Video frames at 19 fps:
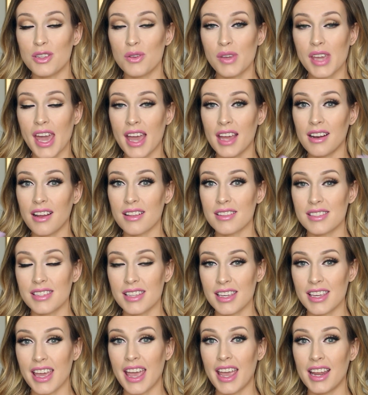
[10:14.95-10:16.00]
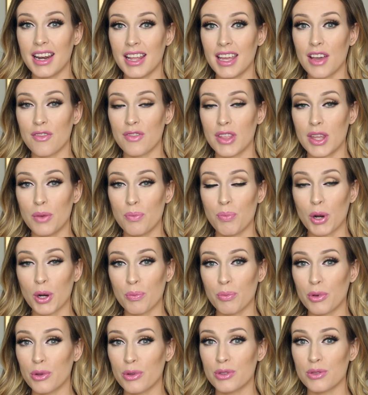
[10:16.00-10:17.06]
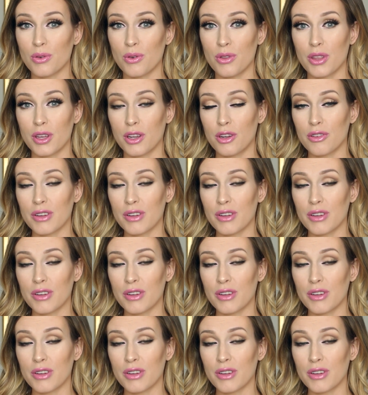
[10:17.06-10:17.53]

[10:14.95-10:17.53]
You cannot see any of the purples or the